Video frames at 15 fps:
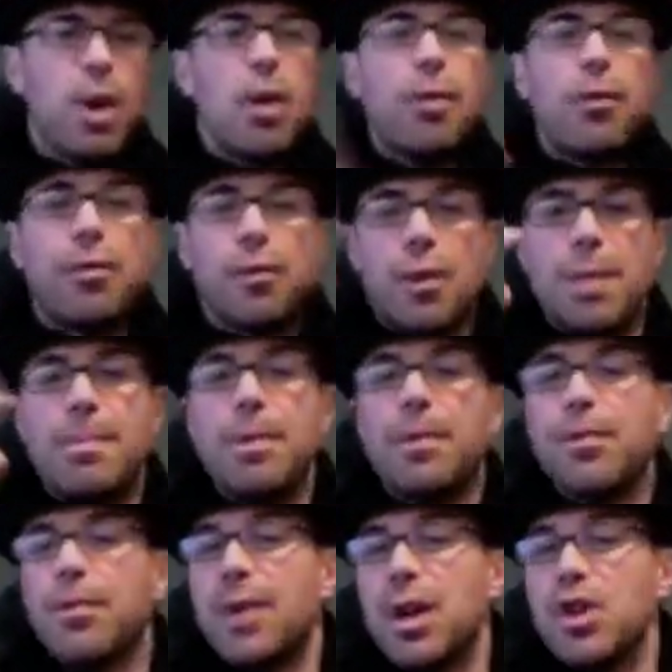Freedman and
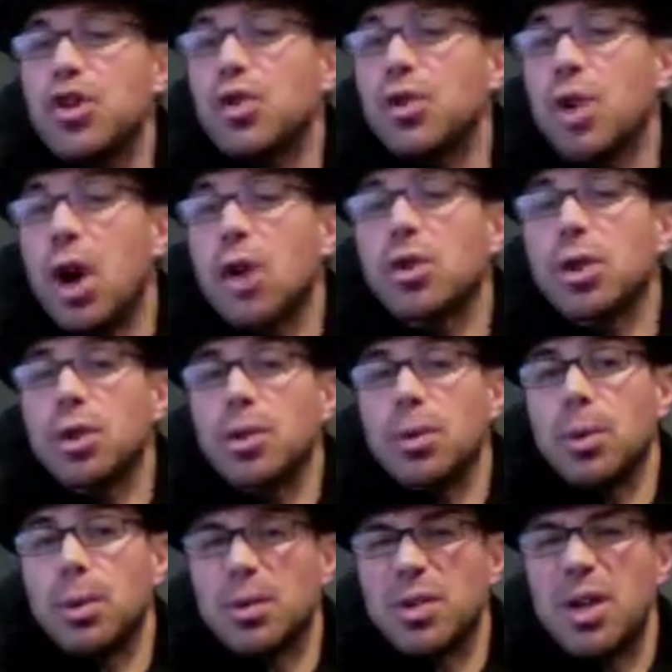Frasier knocked on
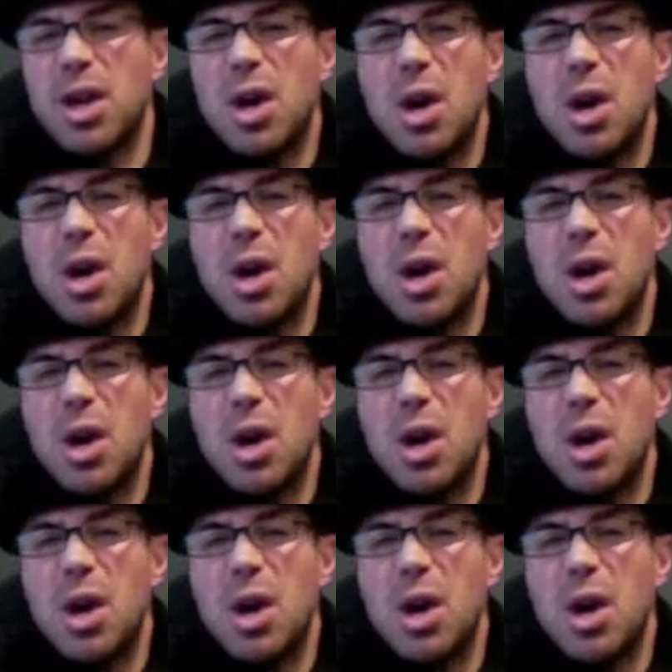doors